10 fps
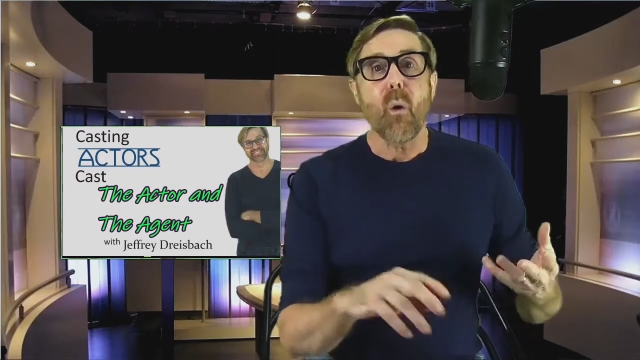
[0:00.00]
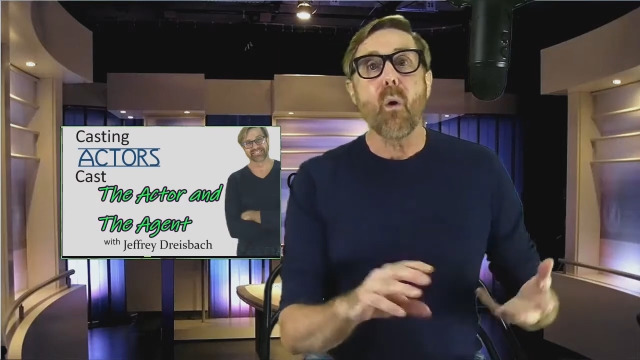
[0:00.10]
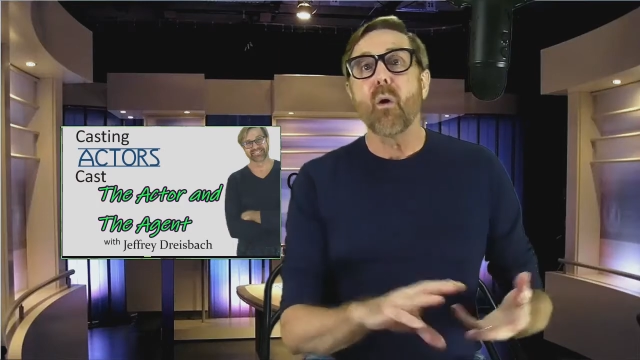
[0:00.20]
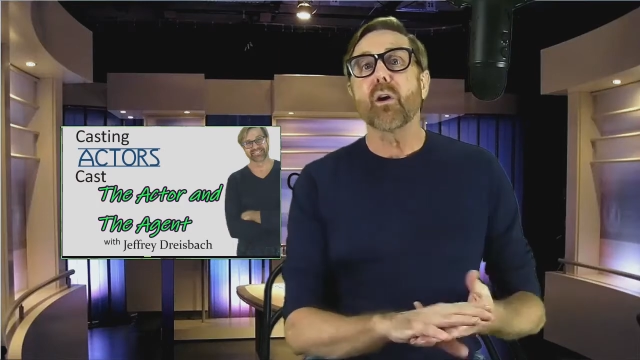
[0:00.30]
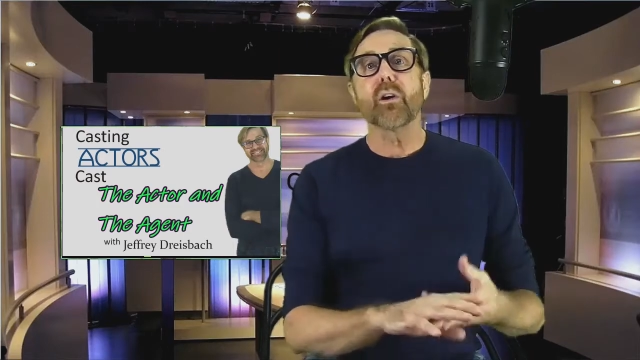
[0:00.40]

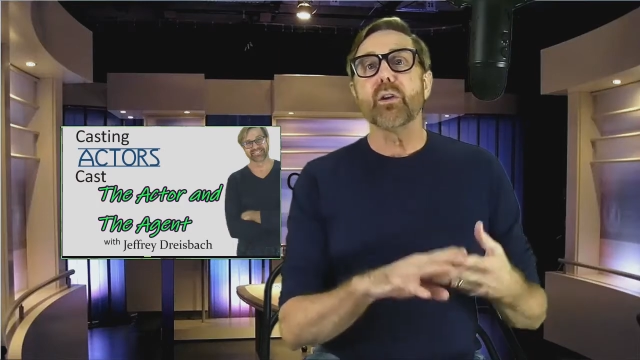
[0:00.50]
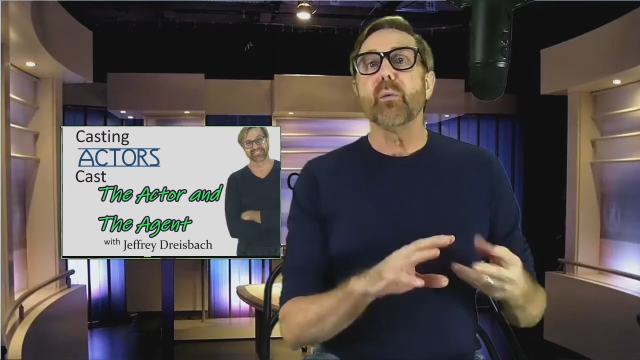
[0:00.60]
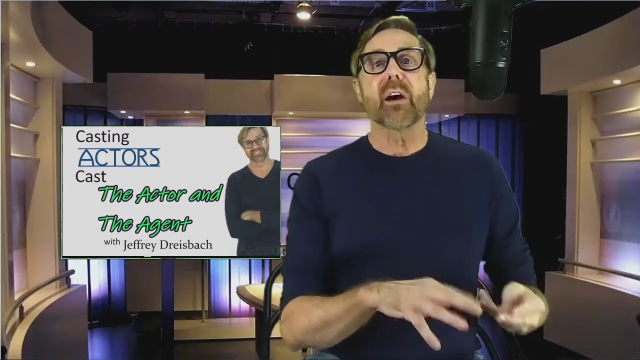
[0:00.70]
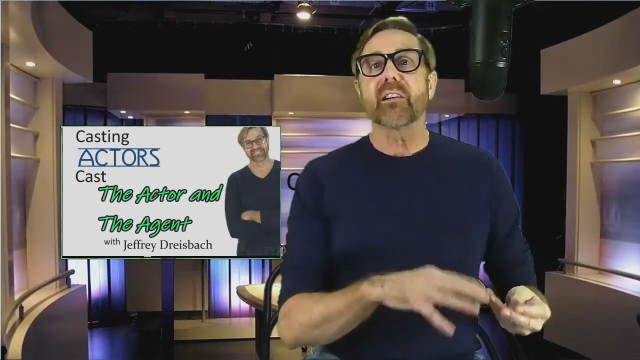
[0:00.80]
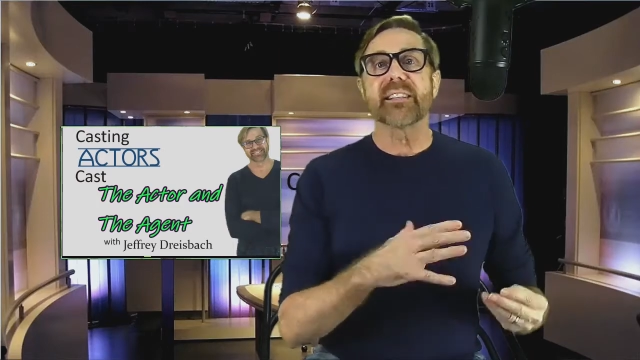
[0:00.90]
or
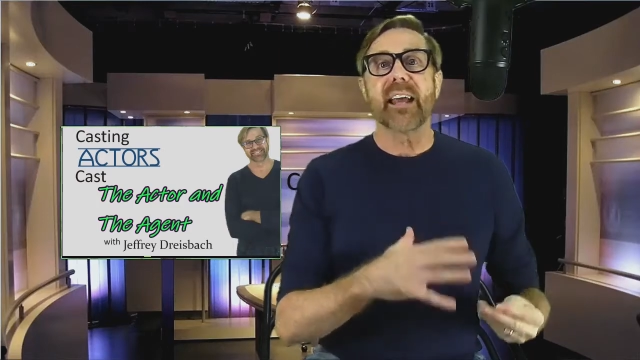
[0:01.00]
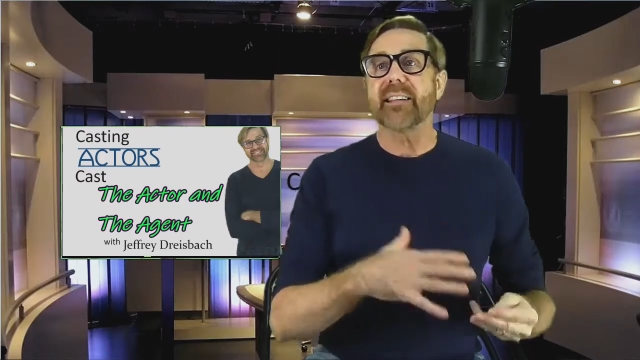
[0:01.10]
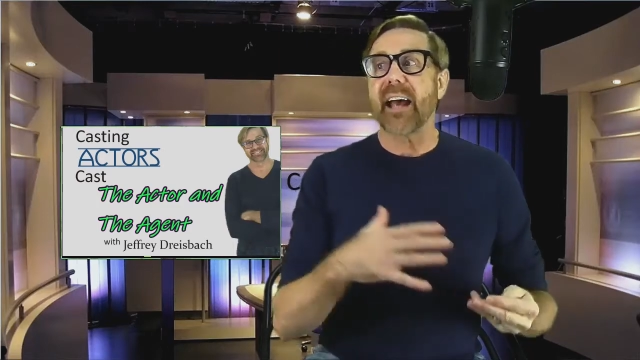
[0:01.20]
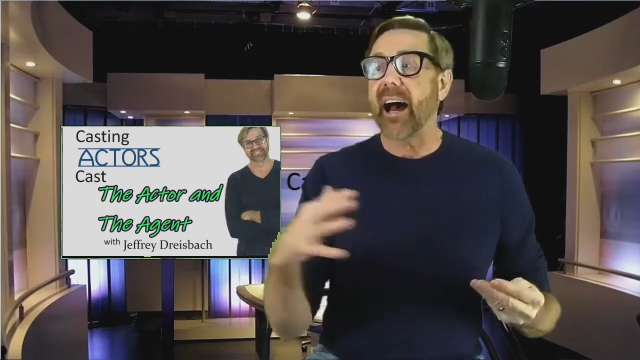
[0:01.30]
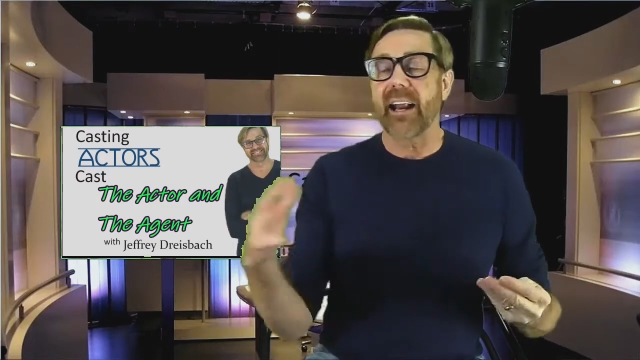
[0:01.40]
you are
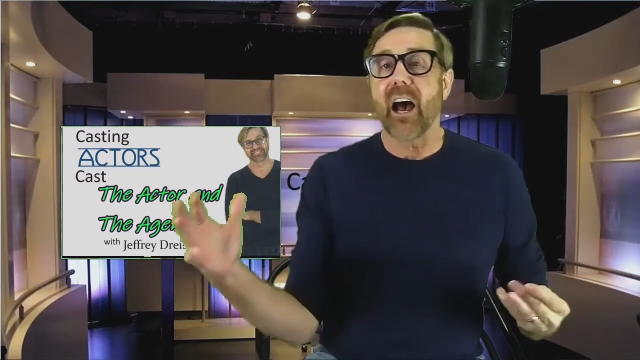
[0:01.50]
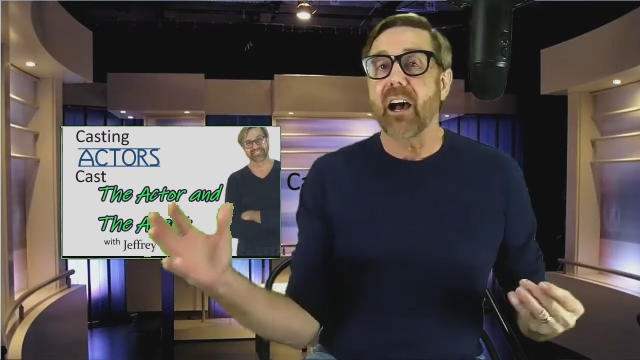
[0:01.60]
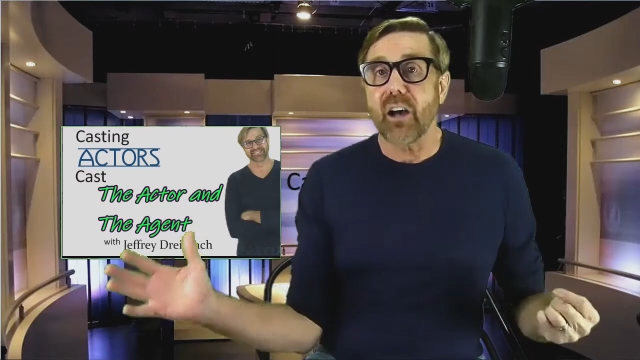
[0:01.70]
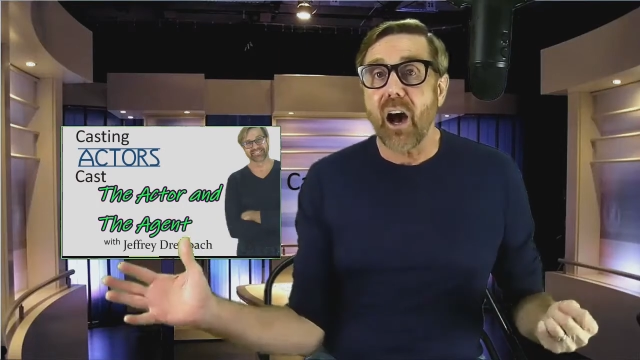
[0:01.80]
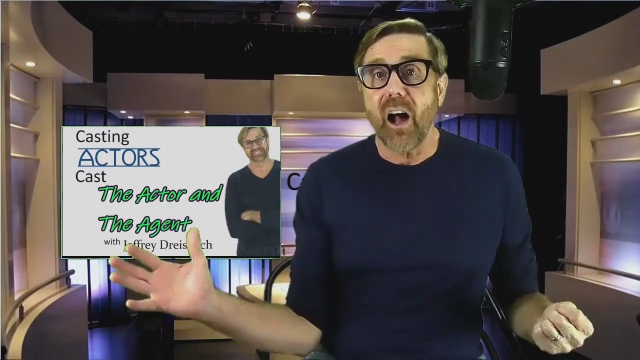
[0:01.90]
sent on
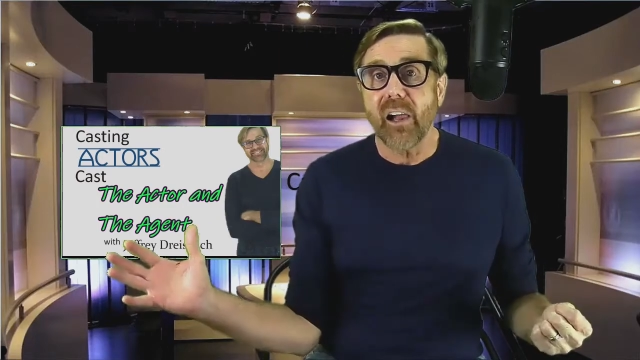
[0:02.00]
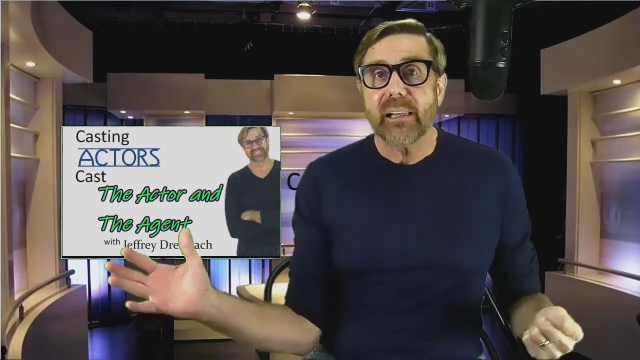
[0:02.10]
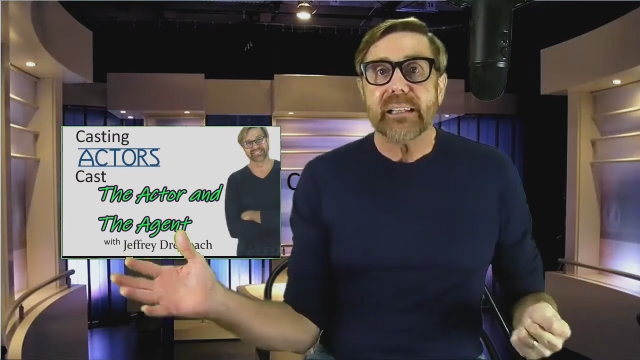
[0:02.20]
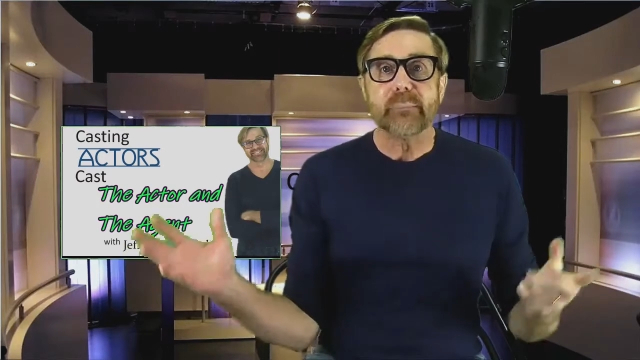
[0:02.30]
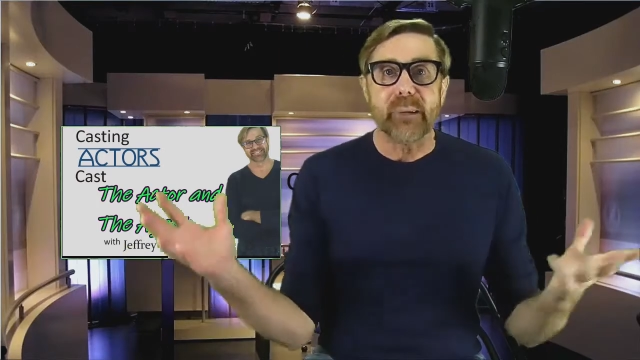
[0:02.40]
a call.